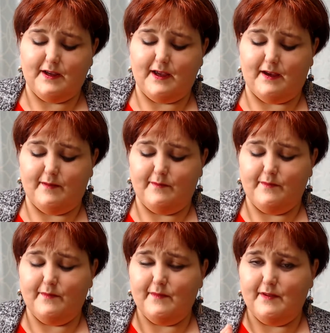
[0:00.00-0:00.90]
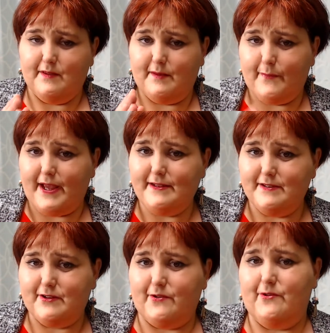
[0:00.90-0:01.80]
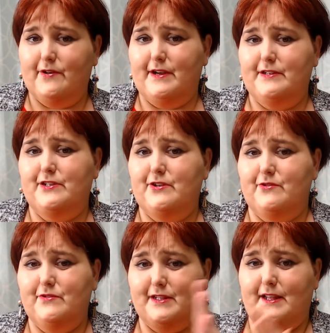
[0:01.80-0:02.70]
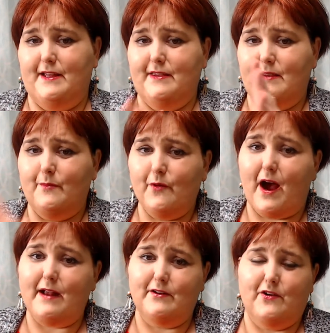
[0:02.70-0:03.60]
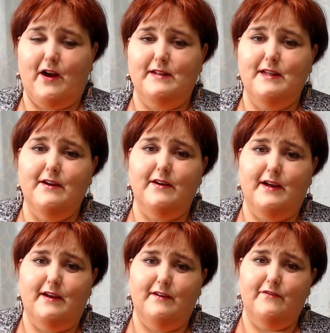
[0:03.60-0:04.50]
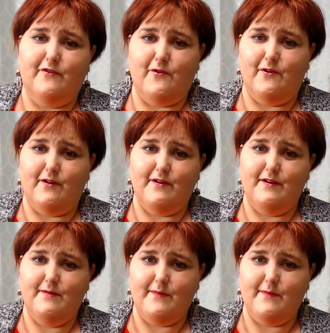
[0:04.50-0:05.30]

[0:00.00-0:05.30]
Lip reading: the Baton score is used in the Brighton criteria for